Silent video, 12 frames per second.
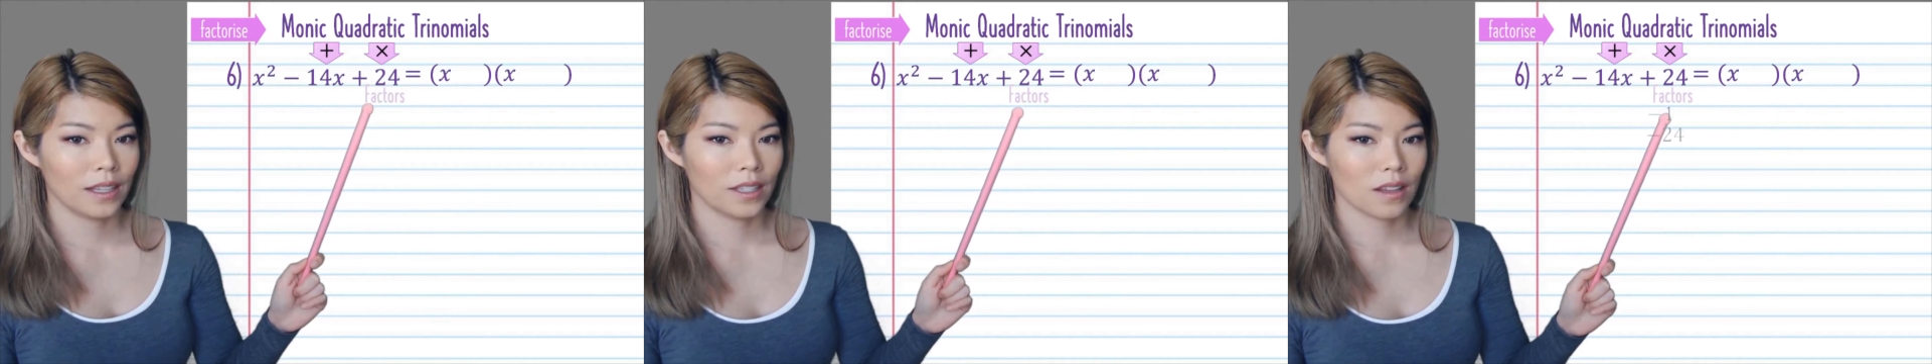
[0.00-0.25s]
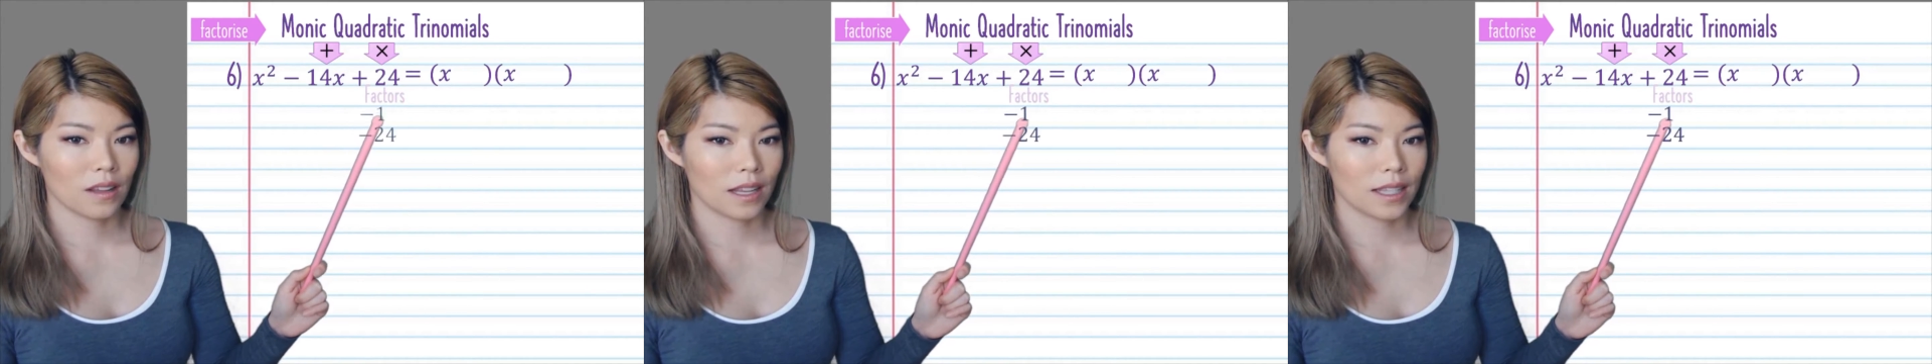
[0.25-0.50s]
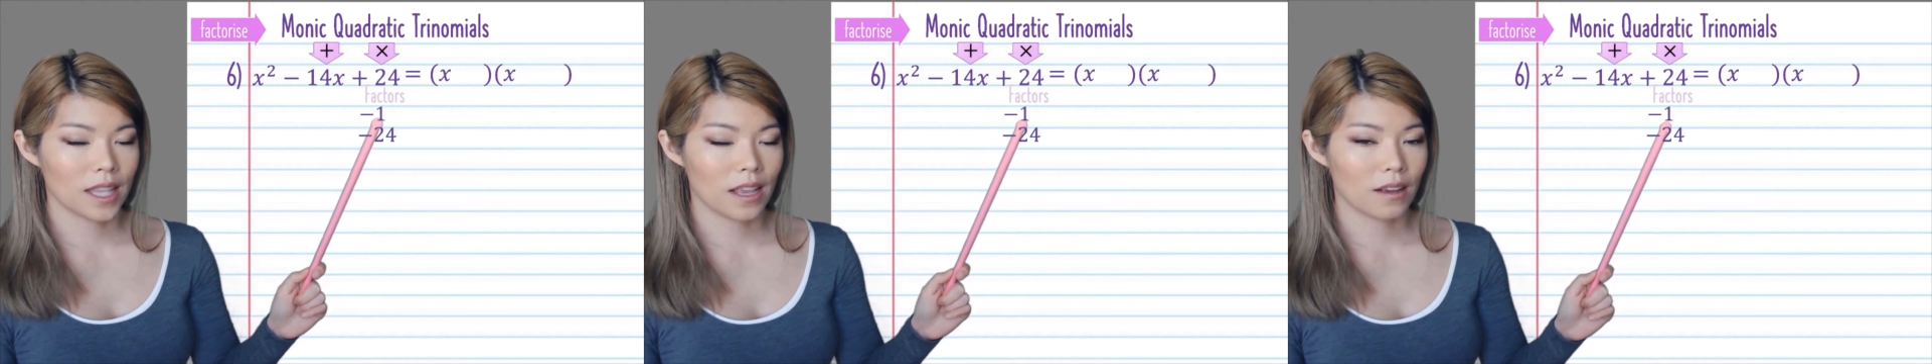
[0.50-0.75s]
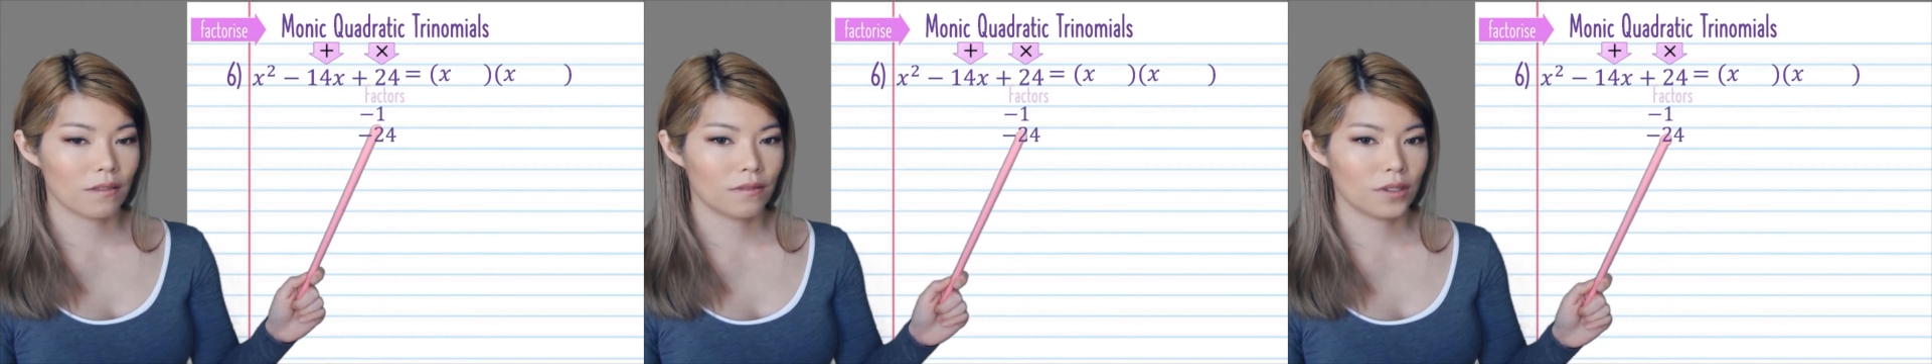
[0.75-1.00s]
So let's
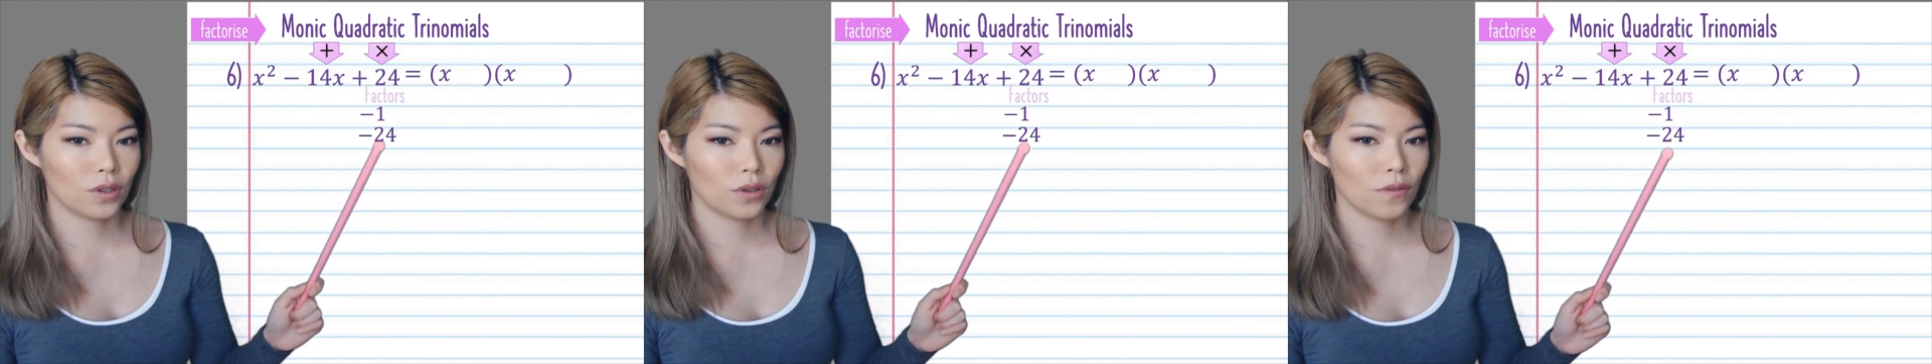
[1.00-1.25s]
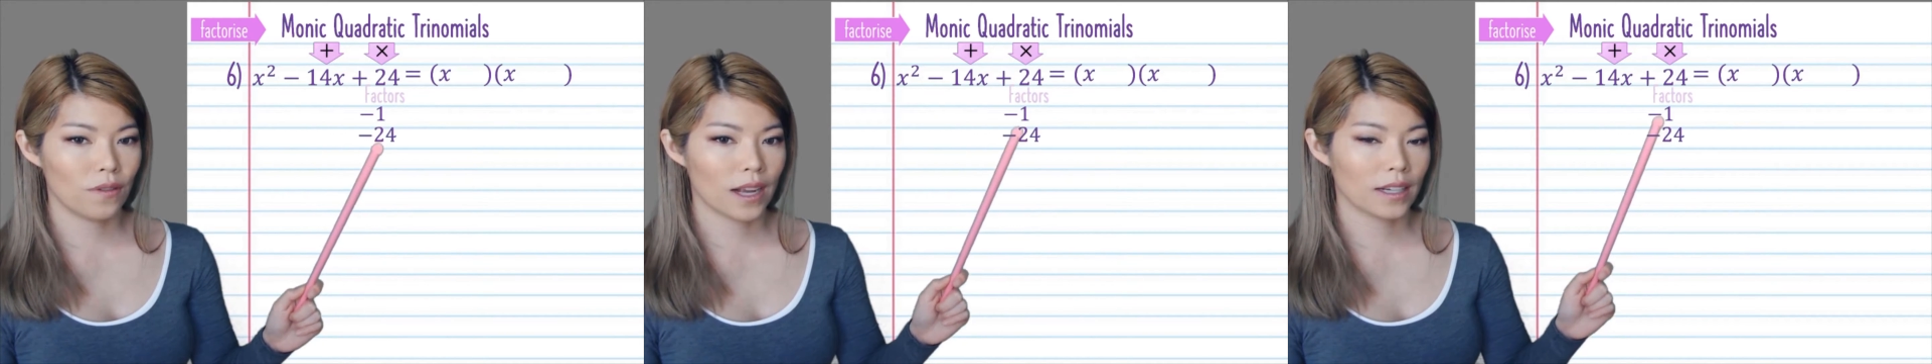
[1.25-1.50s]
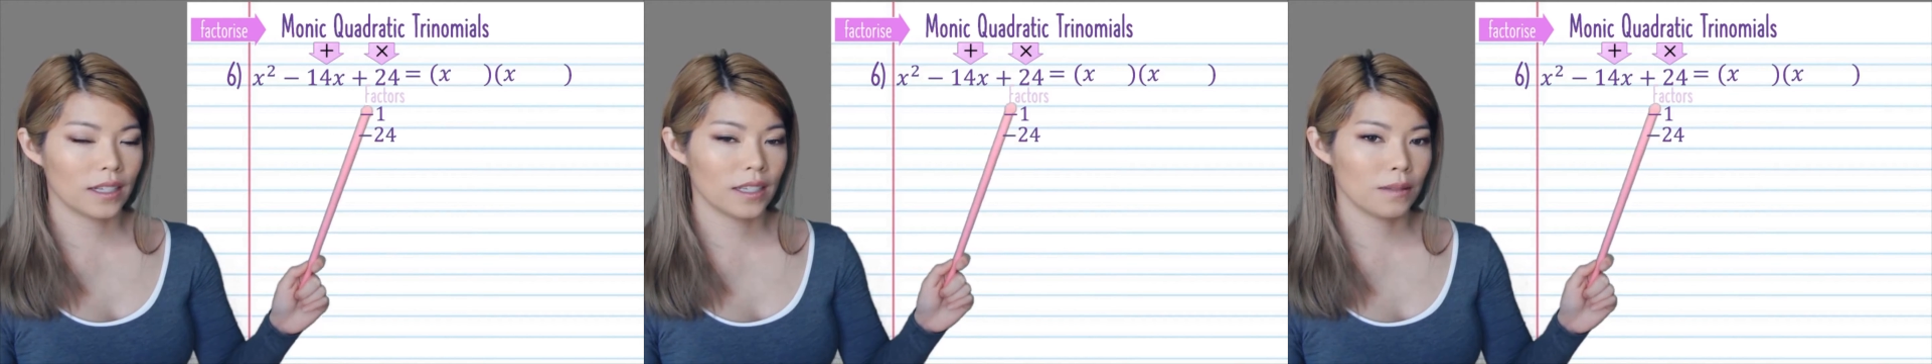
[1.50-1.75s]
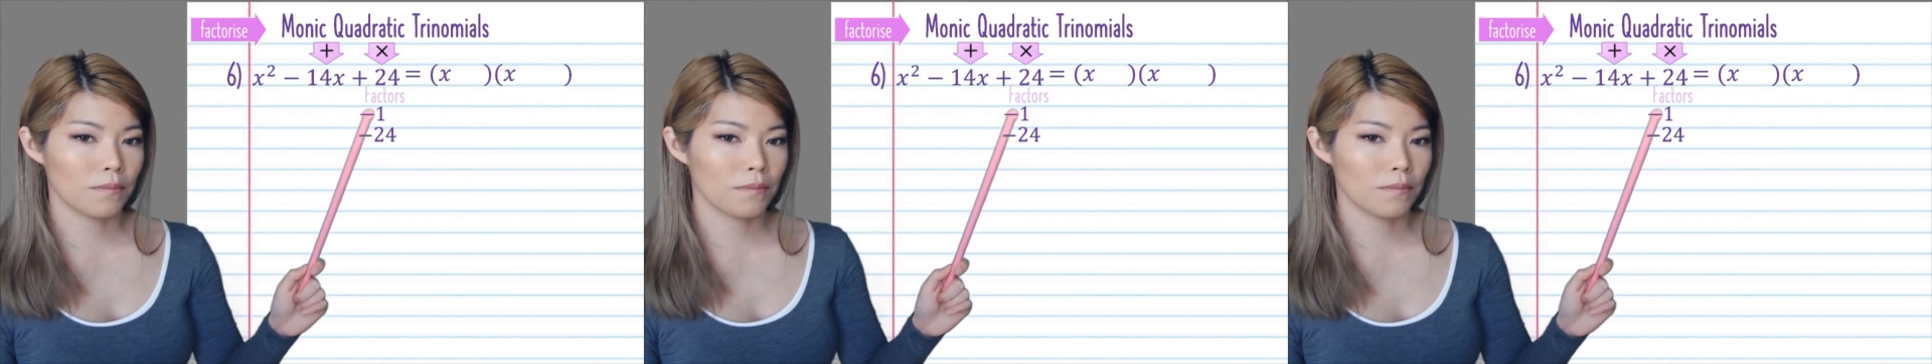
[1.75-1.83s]
think of two factors.